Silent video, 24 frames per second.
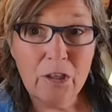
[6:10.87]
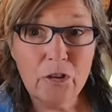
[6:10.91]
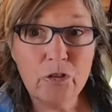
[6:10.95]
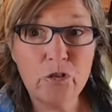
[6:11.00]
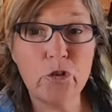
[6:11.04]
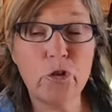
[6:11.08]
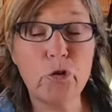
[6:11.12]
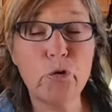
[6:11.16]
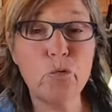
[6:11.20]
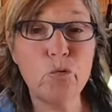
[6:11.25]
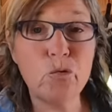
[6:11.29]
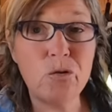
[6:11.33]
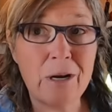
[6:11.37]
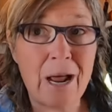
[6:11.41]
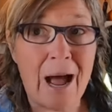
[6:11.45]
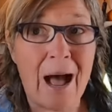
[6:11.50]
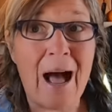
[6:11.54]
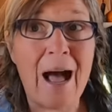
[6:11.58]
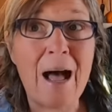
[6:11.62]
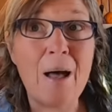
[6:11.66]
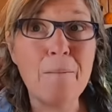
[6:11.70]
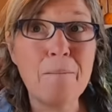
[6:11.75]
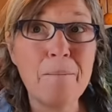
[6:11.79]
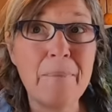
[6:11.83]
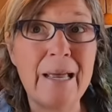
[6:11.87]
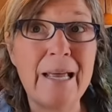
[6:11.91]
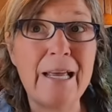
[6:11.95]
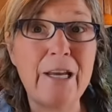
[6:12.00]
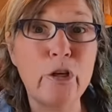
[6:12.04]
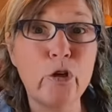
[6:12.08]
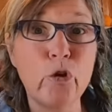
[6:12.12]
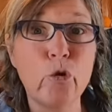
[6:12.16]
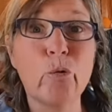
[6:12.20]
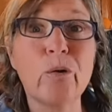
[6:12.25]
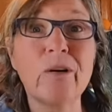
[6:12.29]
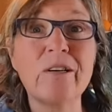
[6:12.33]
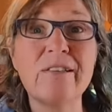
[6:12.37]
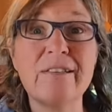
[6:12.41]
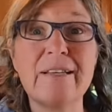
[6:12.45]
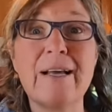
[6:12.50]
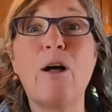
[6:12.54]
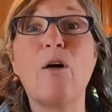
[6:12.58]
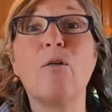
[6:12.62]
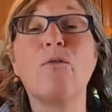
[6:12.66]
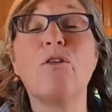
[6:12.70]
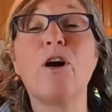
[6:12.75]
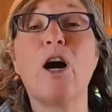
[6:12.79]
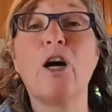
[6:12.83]
to not make
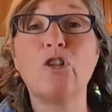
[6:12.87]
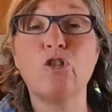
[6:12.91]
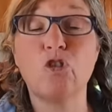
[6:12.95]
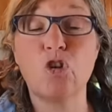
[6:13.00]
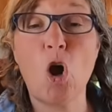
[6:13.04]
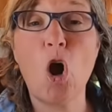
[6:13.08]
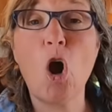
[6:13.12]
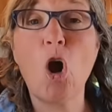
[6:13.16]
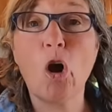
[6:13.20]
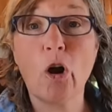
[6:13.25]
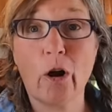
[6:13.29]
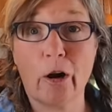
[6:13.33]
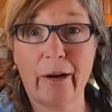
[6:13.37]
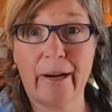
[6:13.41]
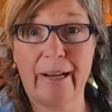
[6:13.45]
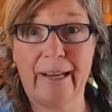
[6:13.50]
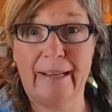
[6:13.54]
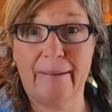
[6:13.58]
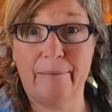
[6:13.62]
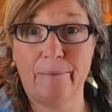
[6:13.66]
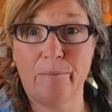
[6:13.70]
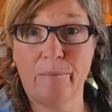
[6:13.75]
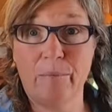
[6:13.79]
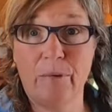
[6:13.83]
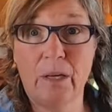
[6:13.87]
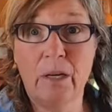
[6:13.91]
yourself a target